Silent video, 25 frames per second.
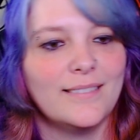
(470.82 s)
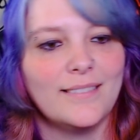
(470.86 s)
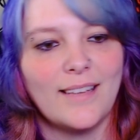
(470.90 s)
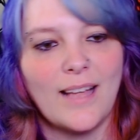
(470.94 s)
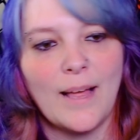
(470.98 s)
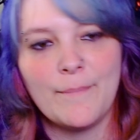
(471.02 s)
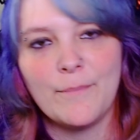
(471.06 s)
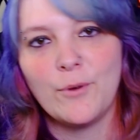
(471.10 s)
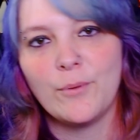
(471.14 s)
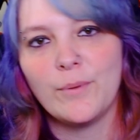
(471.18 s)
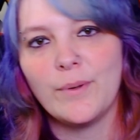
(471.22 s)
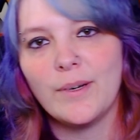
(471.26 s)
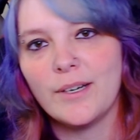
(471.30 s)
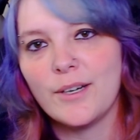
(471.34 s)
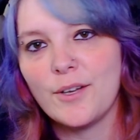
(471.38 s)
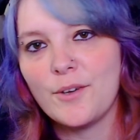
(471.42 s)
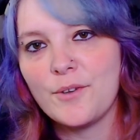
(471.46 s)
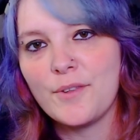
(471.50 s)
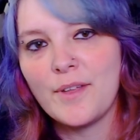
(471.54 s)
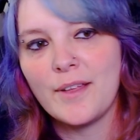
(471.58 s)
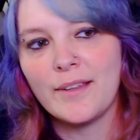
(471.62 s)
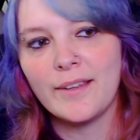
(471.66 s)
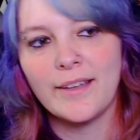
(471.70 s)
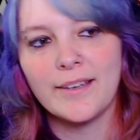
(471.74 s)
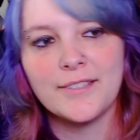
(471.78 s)
I'm a weirdo
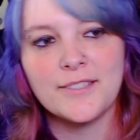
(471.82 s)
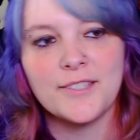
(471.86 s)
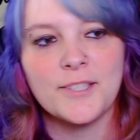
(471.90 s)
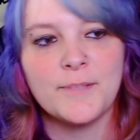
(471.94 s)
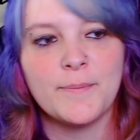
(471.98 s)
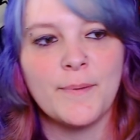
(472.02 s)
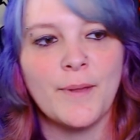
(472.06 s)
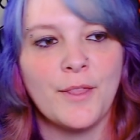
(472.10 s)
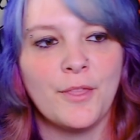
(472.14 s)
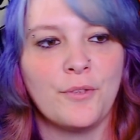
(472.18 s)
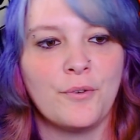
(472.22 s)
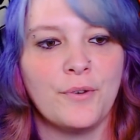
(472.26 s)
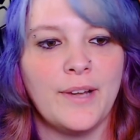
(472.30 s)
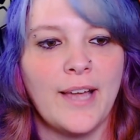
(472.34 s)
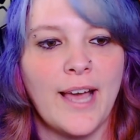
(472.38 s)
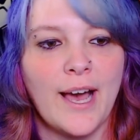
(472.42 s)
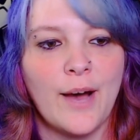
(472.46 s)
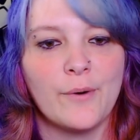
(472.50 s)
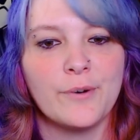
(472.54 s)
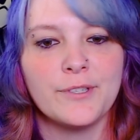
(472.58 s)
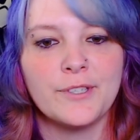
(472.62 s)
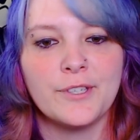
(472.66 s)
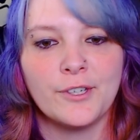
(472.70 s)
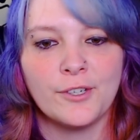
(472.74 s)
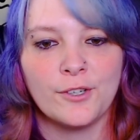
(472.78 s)
that likes to spend three
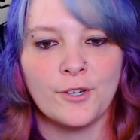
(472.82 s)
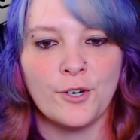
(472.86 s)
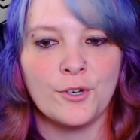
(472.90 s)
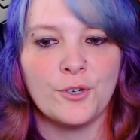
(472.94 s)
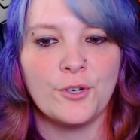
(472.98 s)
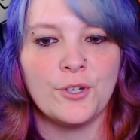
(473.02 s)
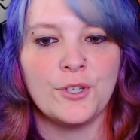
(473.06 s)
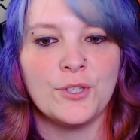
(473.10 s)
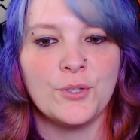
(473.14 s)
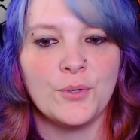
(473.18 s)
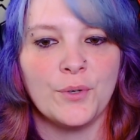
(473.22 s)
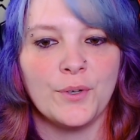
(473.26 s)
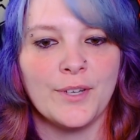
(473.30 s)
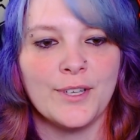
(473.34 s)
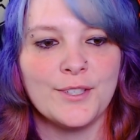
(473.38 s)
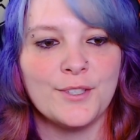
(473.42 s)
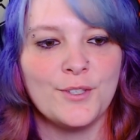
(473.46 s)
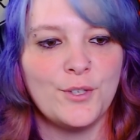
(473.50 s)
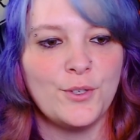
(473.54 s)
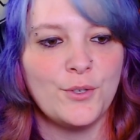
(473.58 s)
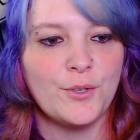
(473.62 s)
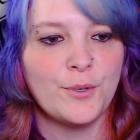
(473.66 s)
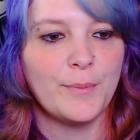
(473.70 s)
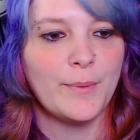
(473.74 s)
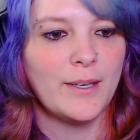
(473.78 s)
hours in a grocery store that's
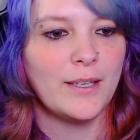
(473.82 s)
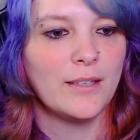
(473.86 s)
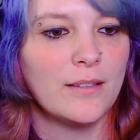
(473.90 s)
new to me.